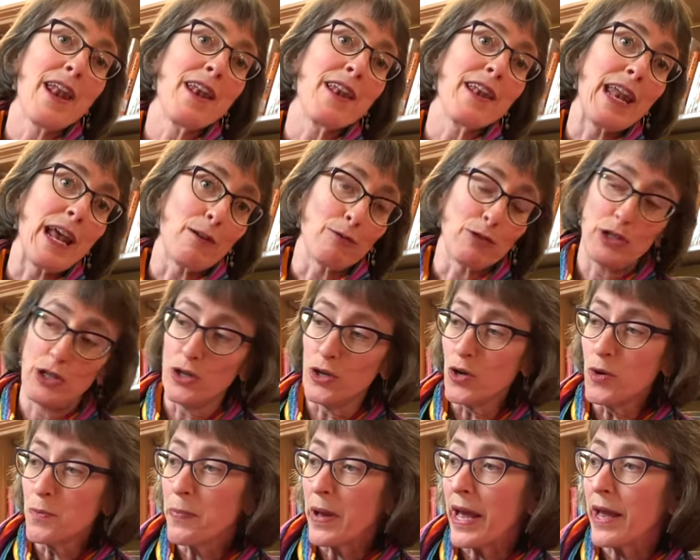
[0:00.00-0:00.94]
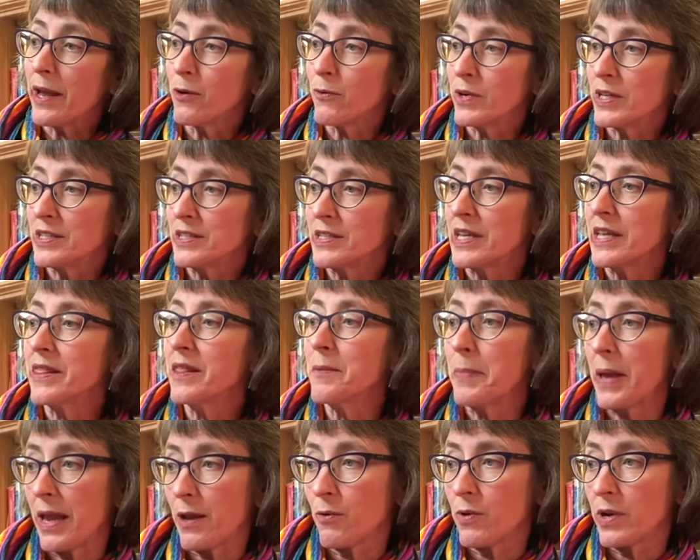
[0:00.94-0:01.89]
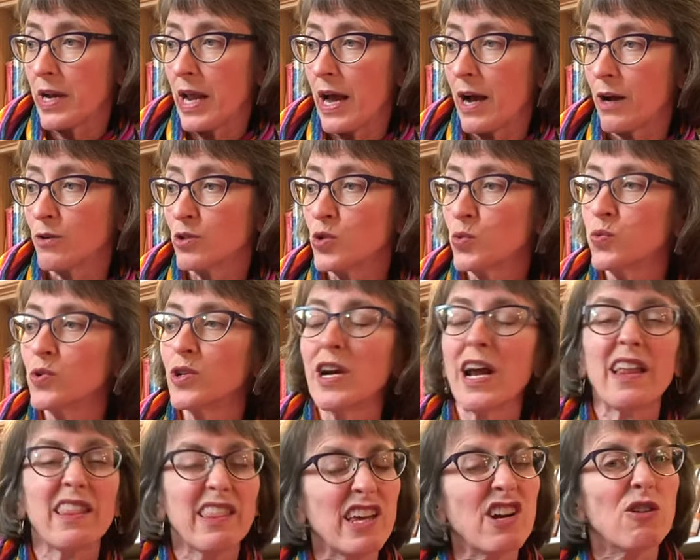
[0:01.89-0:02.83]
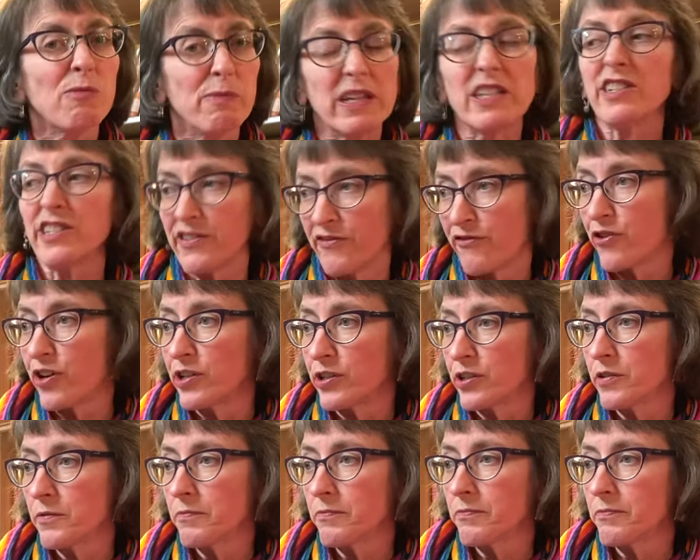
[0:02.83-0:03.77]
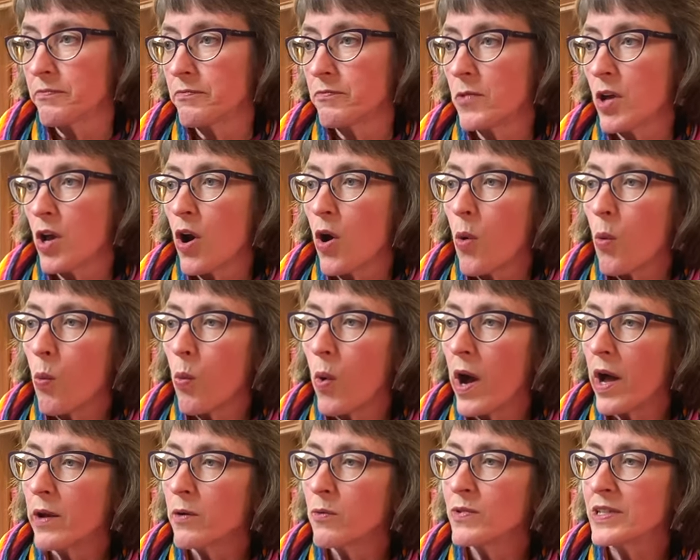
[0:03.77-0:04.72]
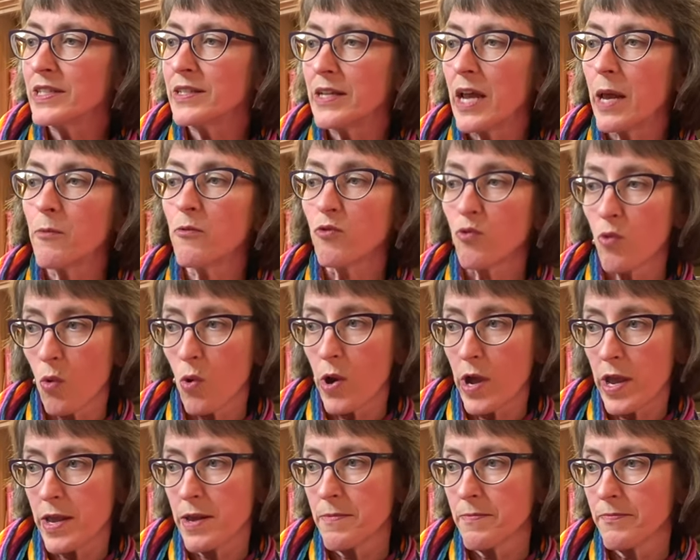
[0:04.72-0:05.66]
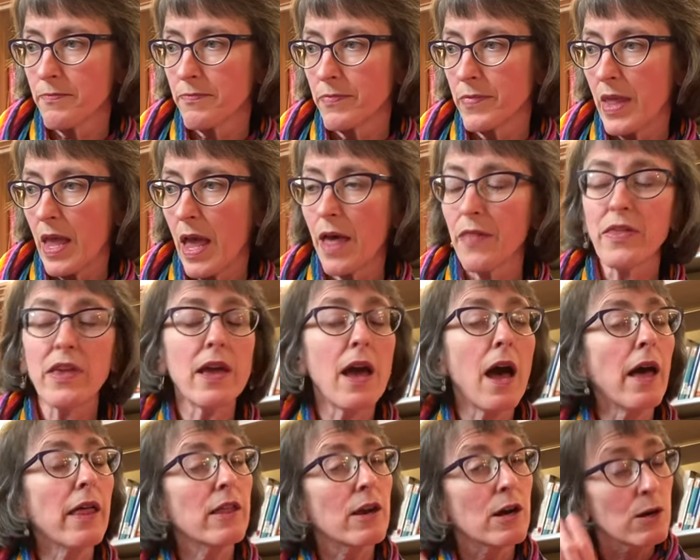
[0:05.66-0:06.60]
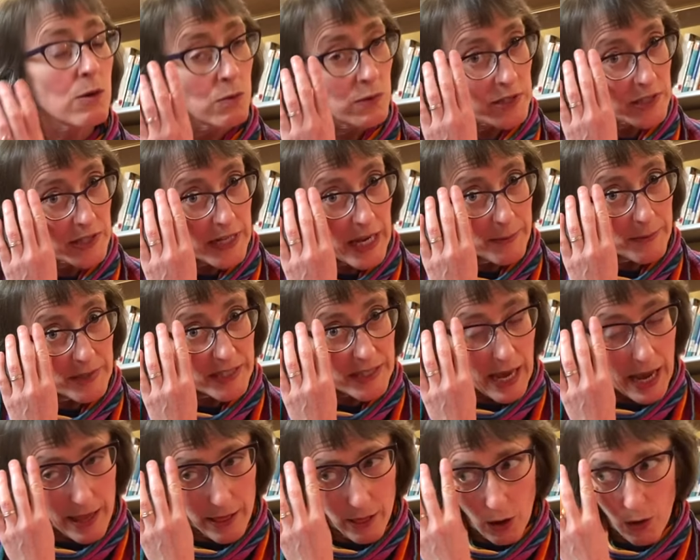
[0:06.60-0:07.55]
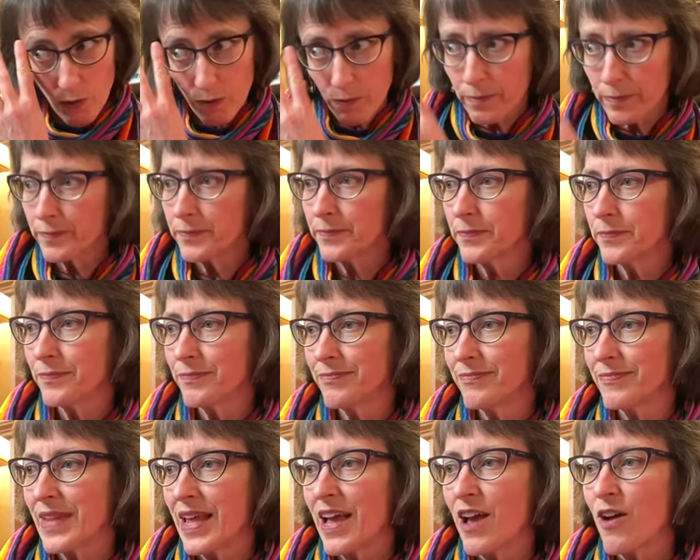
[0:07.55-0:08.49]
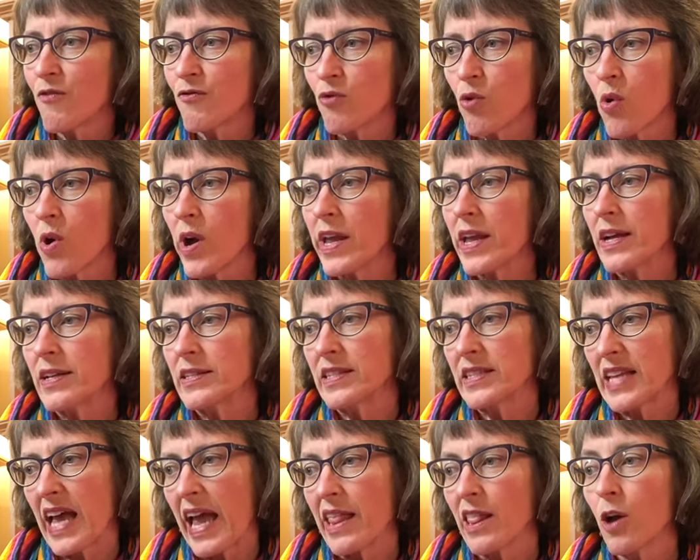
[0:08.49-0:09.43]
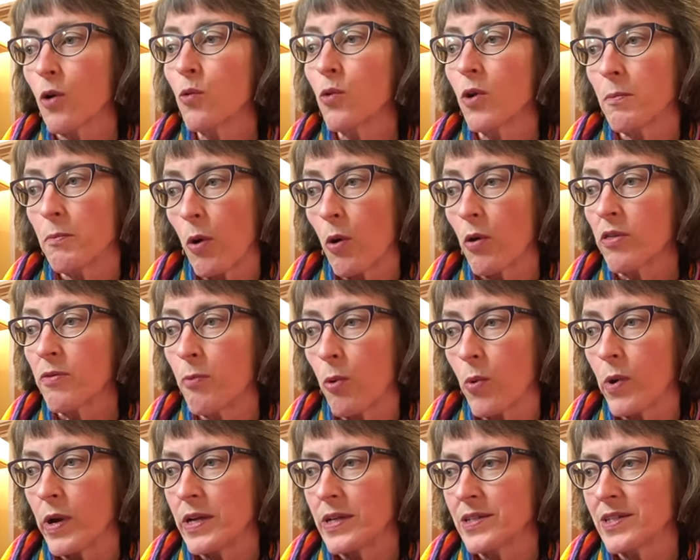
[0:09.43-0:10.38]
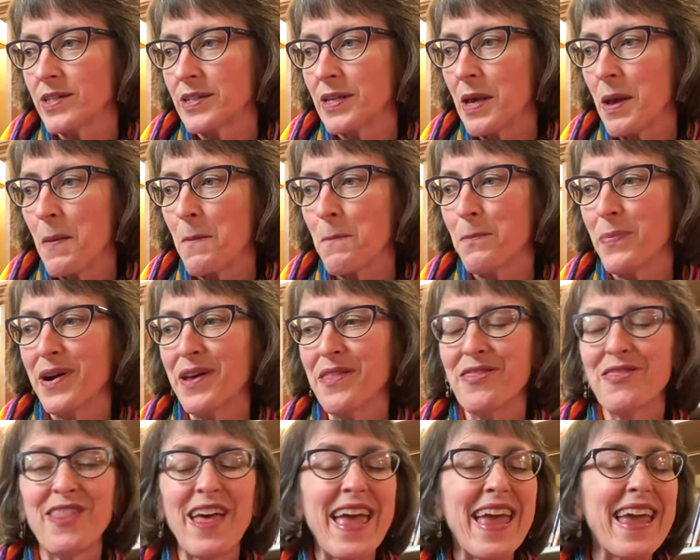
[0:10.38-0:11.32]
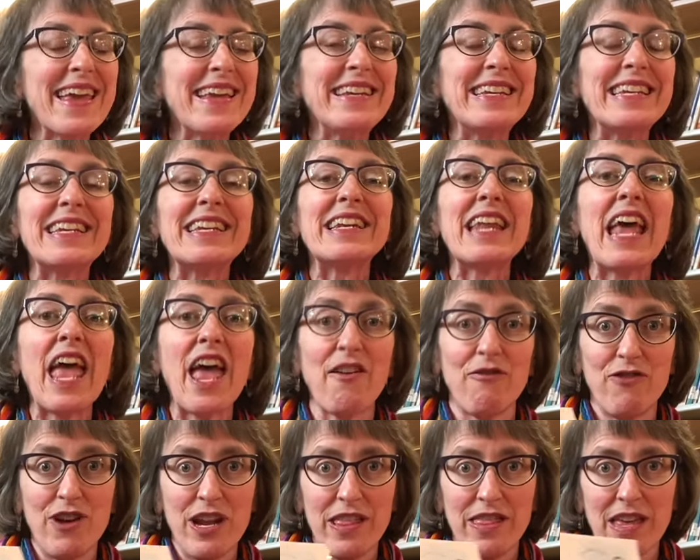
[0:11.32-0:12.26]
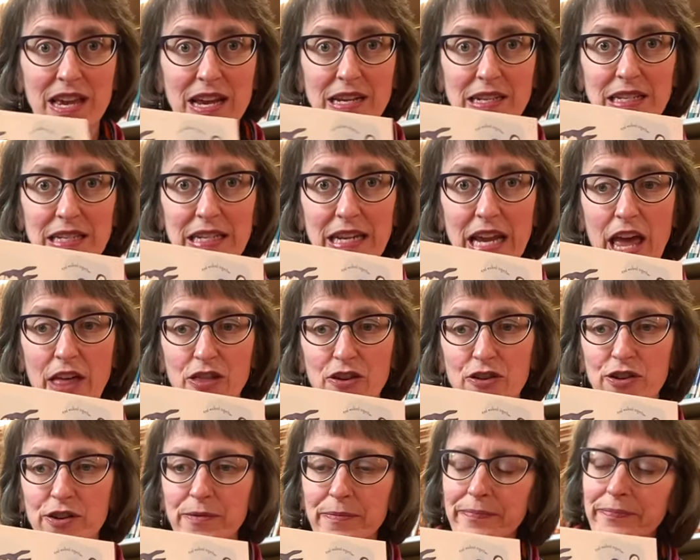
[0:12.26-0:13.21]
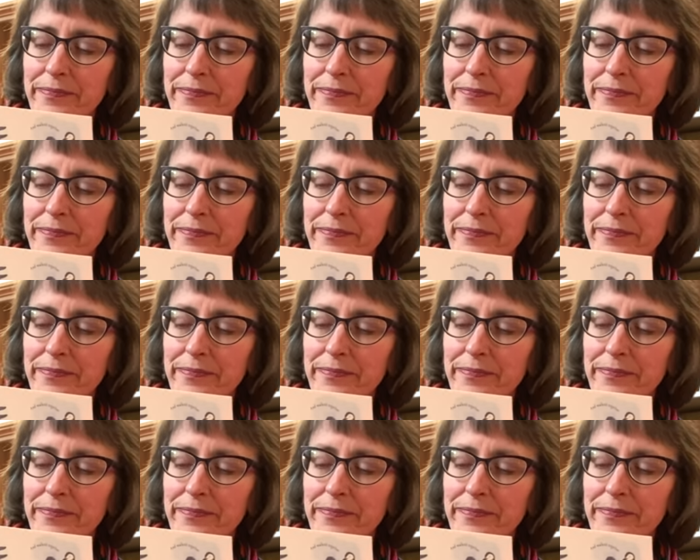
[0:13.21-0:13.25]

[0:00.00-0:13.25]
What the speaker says: Now, two penguins in the penguin house were a little bit different. One was named Roy, and the other was named Silo. Roy and Silo were both boys, but they did everything together.